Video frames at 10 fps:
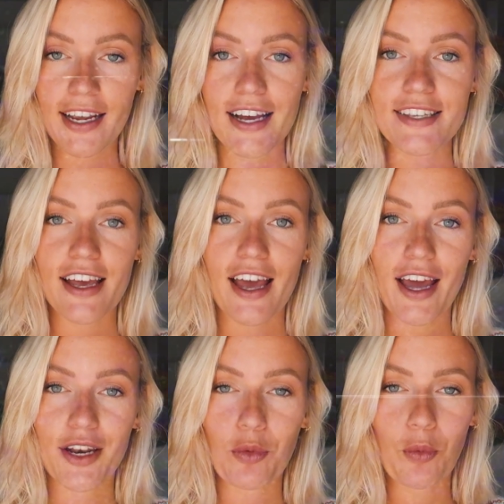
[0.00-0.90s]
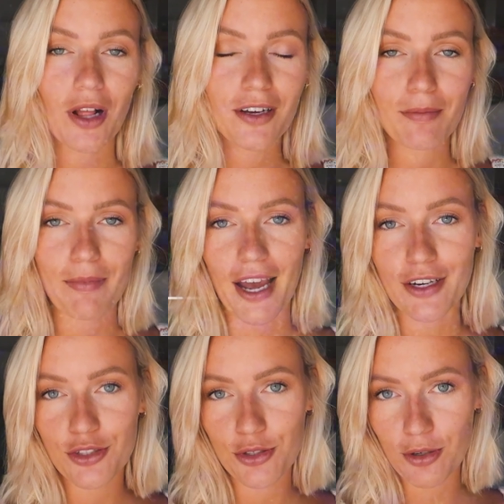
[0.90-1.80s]
guys, and welcome
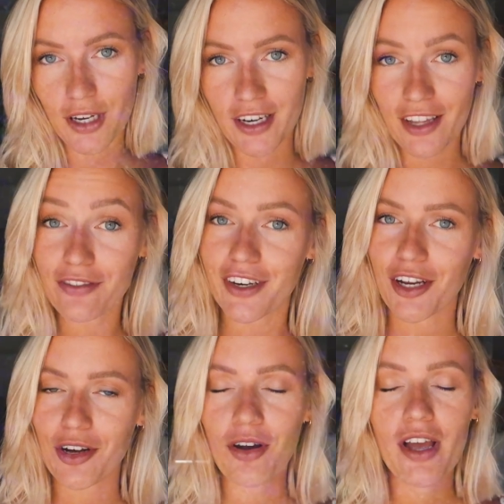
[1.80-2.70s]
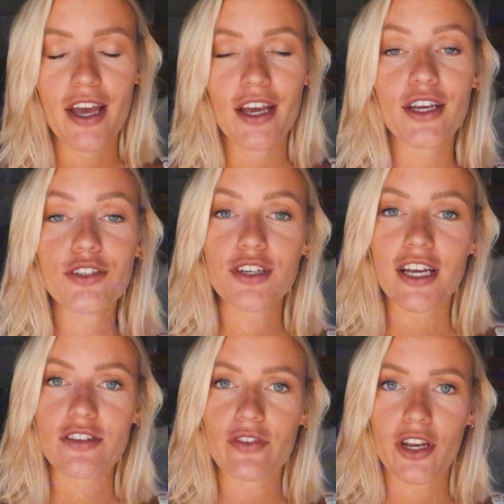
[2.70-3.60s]
back to another video. In
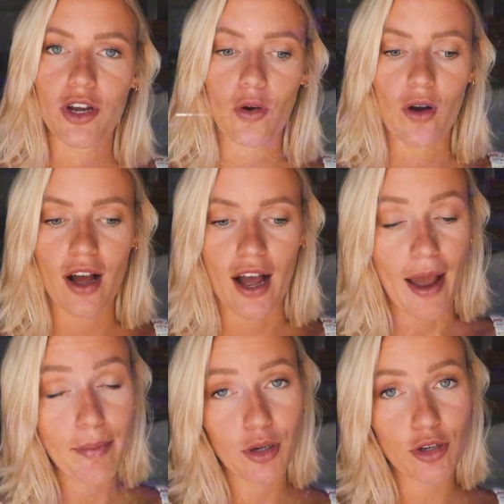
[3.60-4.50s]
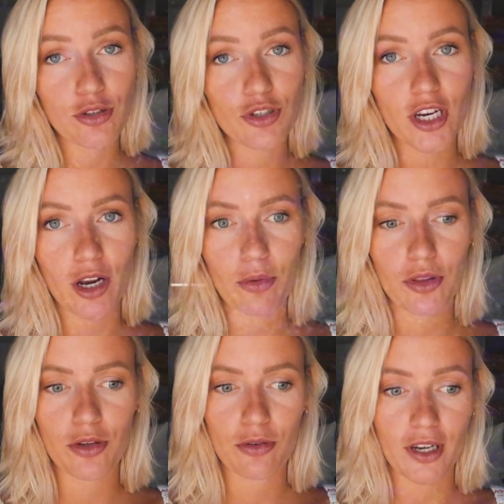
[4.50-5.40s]
today's video, I'm going to share
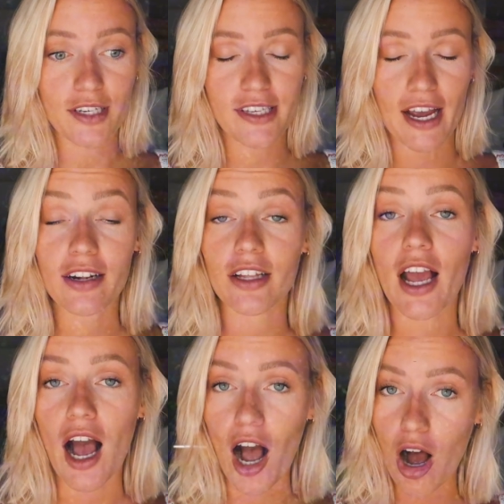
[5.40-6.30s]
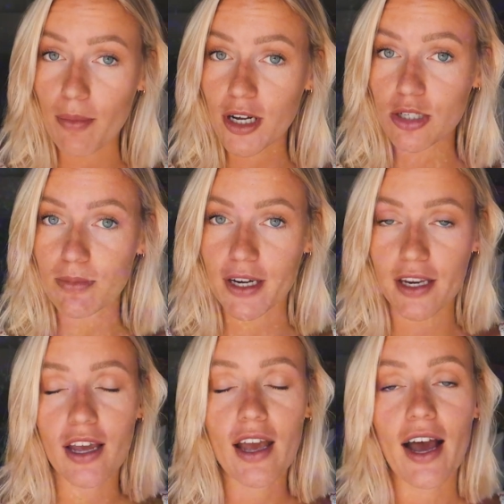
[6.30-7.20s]
with you exactly how much
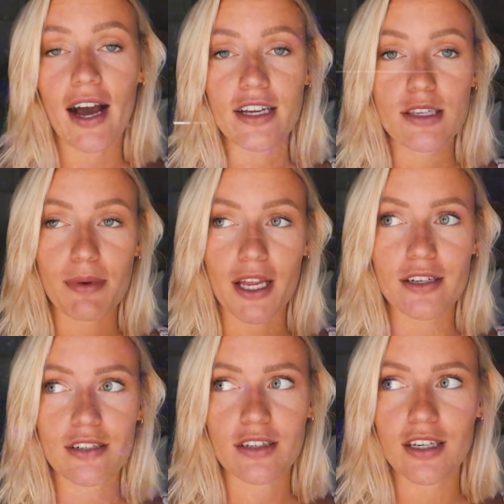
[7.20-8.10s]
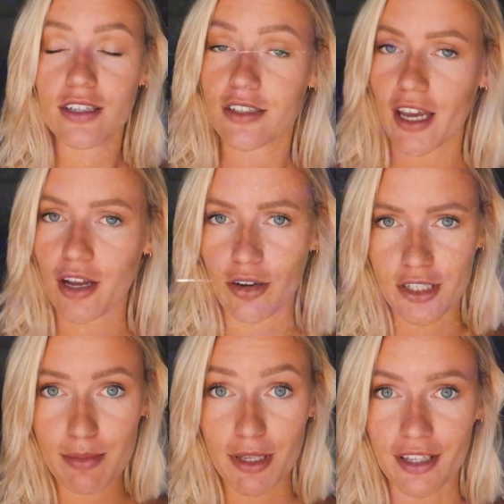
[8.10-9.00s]
money I spend in a day
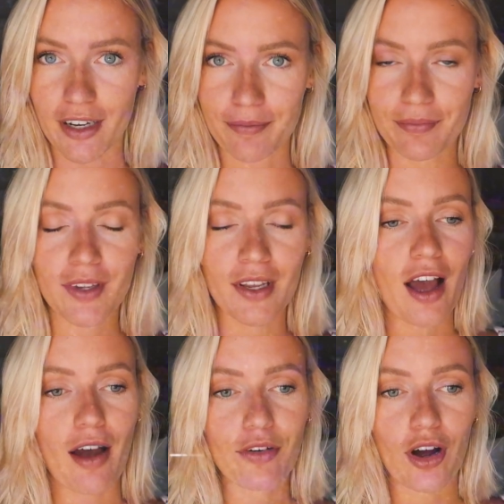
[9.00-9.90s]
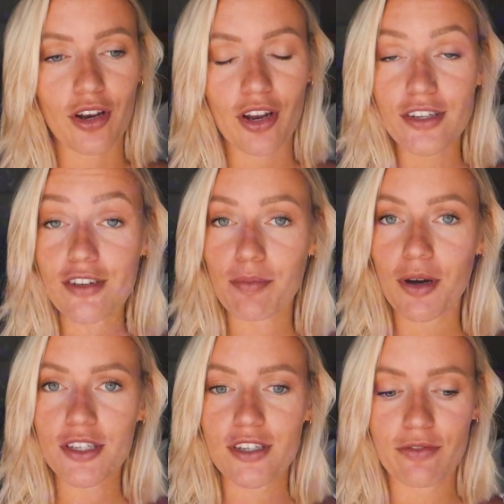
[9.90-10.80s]
on Ibiza. I've gotten lots of
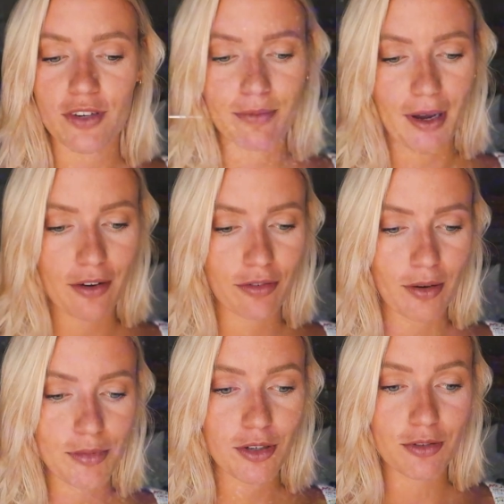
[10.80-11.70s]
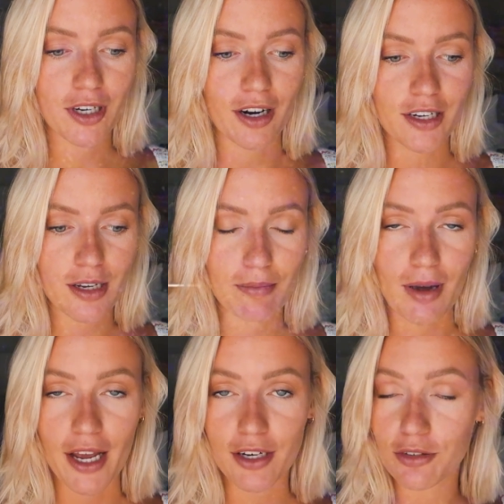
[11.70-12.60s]
positive feedback from you regarding
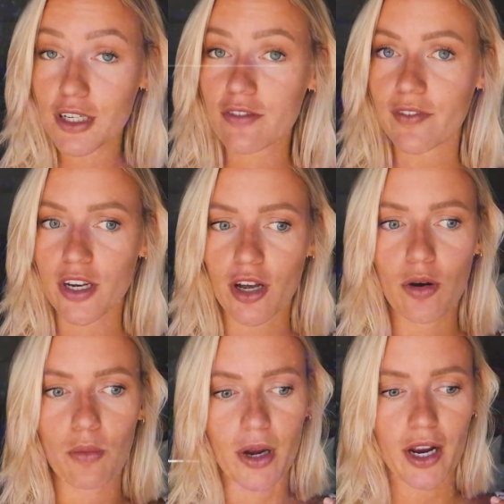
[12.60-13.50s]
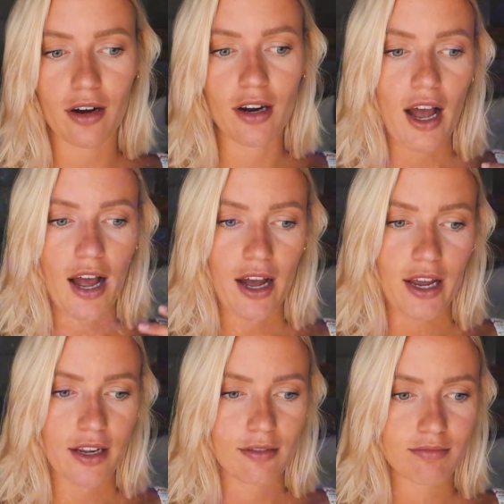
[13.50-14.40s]
my Greece video where
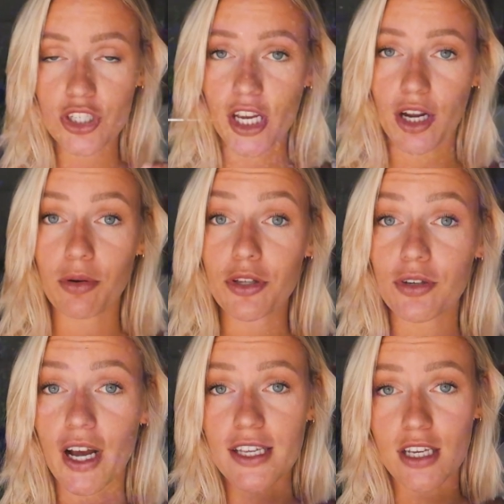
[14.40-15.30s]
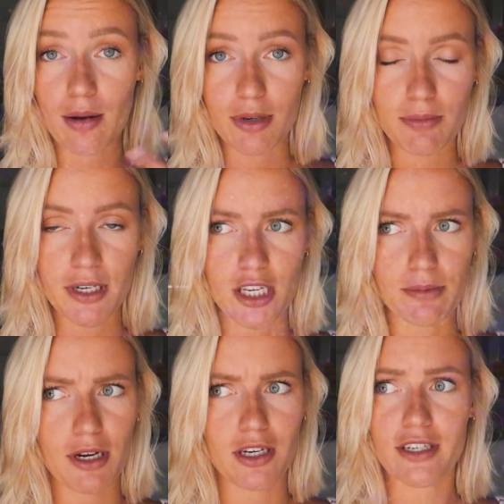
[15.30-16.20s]
I shared with you guys how much money I
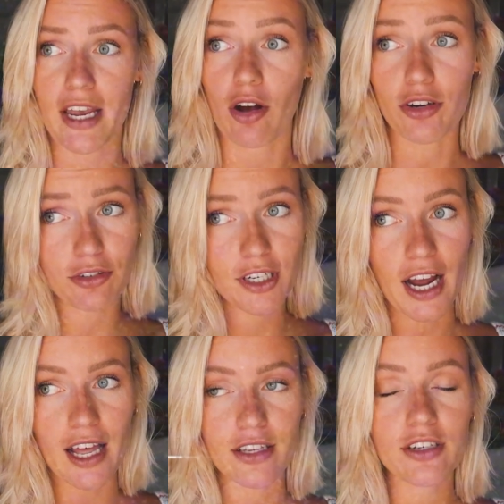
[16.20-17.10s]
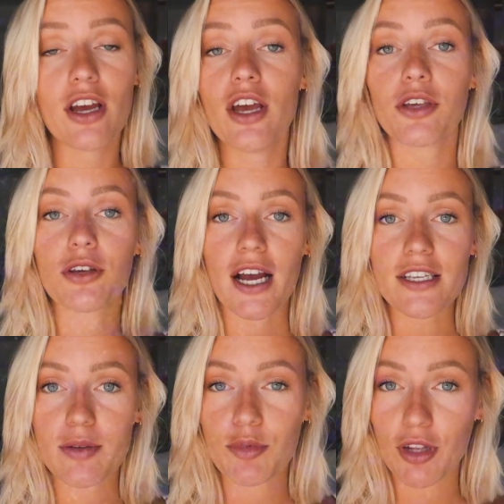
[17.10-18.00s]
spent in a day on a Greek island. You
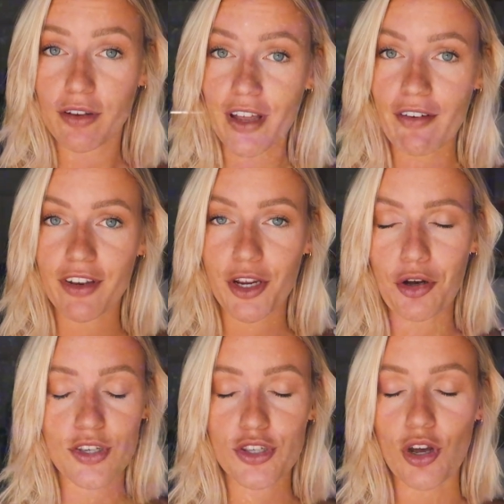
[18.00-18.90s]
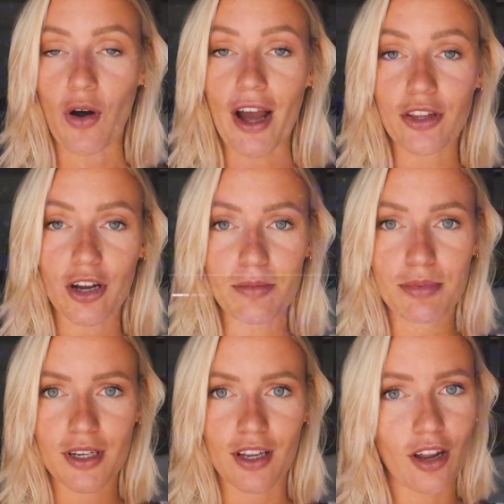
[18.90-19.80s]
guys seem to love that video, so I thought it'd
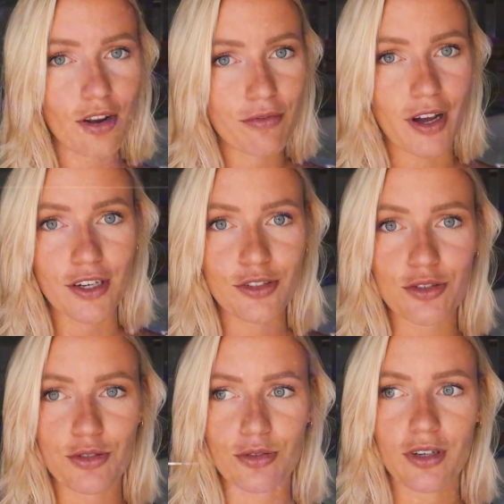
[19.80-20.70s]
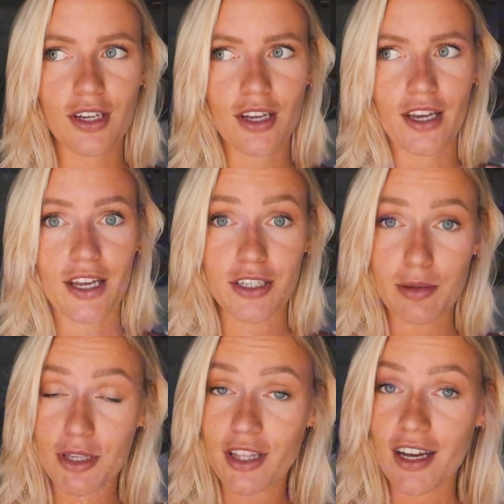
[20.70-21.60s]
be a lot of fun to do an
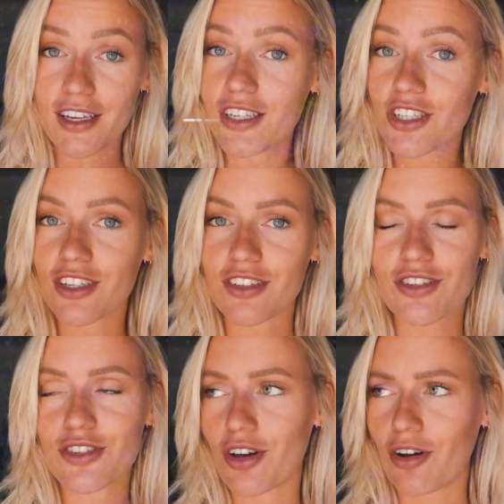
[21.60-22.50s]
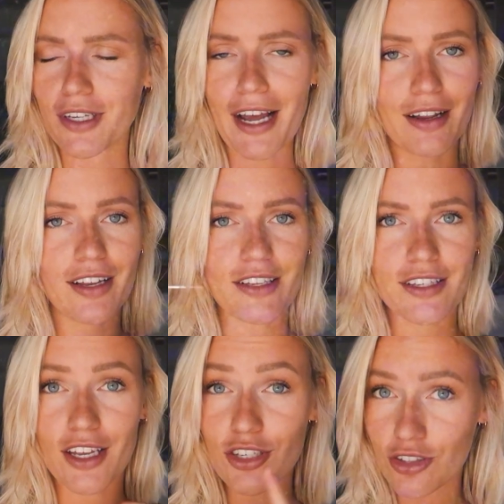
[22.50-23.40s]
Ibiza edition. So yeah, let's
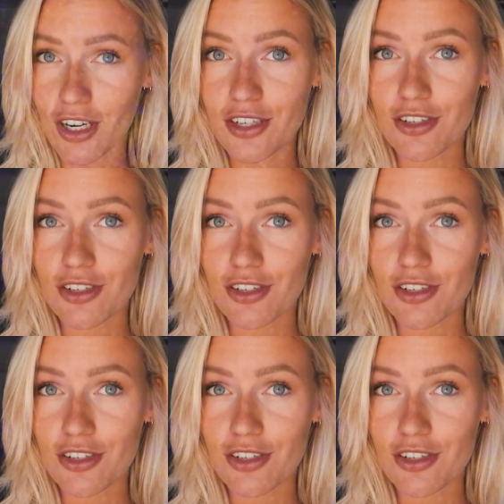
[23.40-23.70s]
get straight